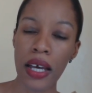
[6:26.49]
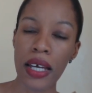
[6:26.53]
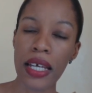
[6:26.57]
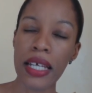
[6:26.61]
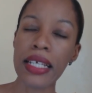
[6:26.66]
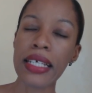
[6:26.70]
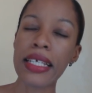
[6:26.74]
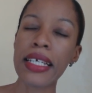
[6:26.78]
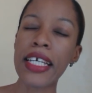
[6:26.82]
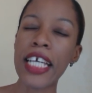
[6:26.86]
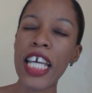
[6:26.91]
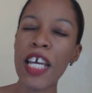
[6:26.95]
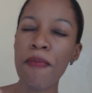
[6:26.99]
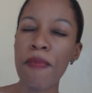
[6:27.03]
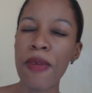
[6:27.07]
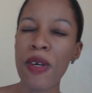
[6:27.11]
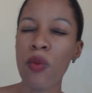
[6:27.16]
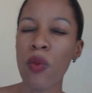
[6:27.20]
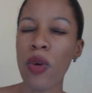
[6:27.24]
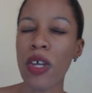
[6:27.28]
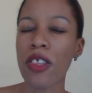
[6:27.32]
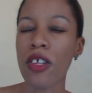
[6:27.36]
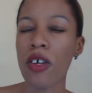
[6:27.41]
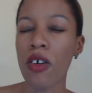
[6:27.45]
in
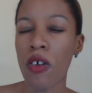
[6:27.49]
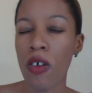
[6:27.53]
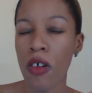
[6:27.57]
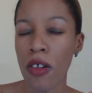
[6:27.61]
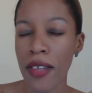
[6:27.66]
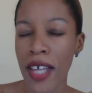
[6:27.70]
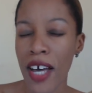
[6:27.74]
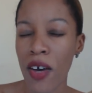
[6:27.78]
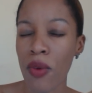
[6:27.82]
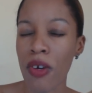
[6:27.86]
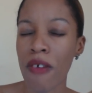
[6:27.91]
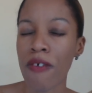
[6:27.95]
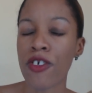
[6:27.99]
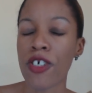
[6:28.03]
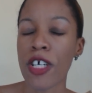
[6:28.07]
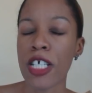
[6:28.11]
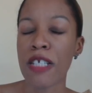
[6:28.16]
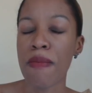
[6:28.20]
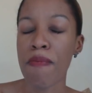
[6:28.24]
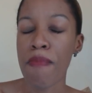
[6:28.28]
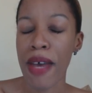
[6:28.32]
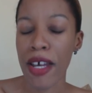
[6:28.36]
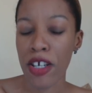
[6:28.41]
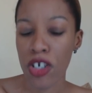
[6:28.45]
keeping with all that we've
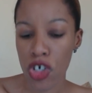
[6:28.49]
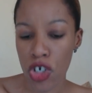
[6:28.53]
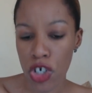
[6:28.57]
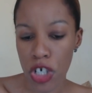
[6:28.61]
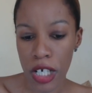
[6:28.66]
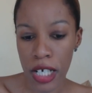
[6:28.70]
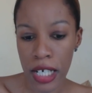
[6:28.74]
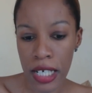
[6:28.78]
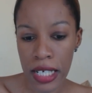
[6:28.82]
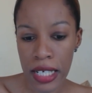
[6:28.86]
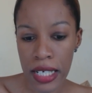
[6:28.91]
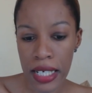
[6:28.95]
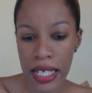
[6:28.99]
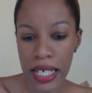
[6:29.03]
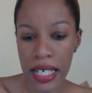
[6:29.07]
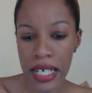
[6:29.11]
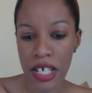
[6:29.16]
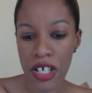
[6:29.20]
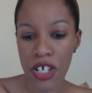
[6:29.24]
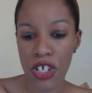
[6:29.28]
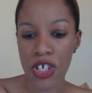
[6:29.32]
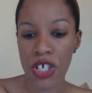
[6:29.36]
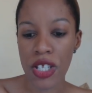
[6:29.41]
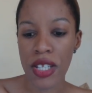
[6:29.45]
just mentioned,
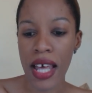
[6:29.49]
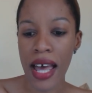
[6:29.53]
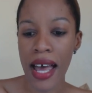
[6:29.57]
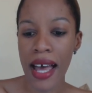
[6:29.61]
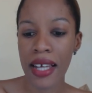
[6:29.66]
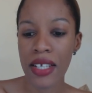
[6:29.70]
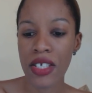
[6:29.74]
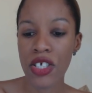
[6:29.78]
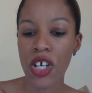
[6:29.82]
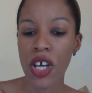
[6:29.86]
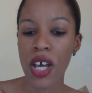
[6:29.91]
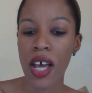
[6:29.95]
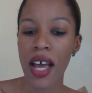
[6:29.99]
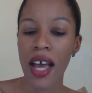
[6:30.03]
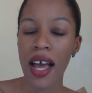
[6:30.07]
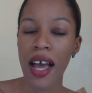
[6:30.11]
is that